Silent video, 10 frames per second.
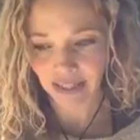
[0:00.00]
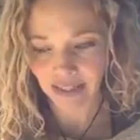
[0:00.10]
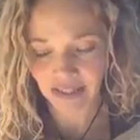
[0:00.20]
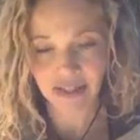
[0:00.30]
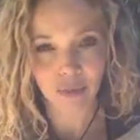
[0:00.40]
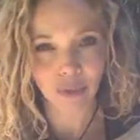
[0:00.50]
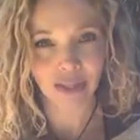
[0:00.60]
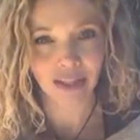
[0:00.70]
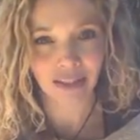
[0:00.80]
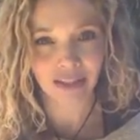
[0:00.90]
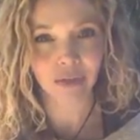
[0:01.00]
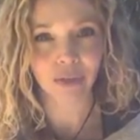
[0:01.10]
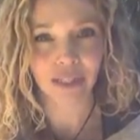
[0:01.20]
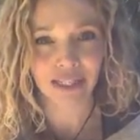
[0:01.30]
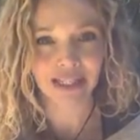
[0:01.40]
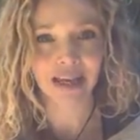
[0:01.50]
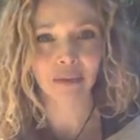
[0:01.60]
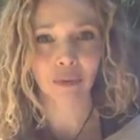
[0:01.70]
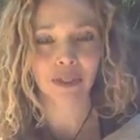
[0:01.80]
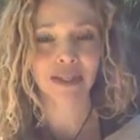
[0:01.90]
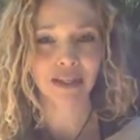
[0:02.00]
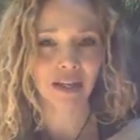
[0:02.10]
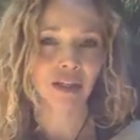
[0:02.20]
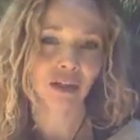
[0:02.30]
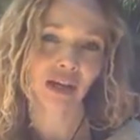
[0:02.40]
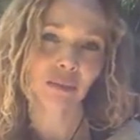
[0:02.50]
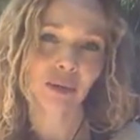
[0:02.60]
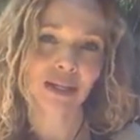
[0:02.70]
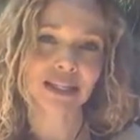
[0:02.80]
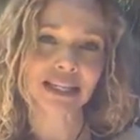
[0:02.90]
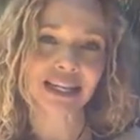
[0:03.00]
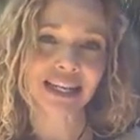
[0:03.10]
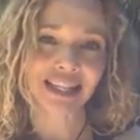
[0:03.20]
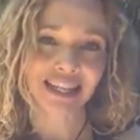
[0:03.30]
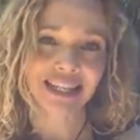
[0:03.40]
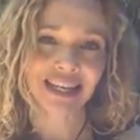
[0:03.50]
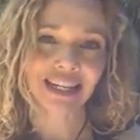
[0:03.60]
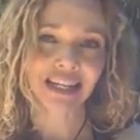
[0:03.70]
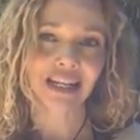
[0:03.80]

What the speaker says: This is what they literally said when we said, can you help us? They said,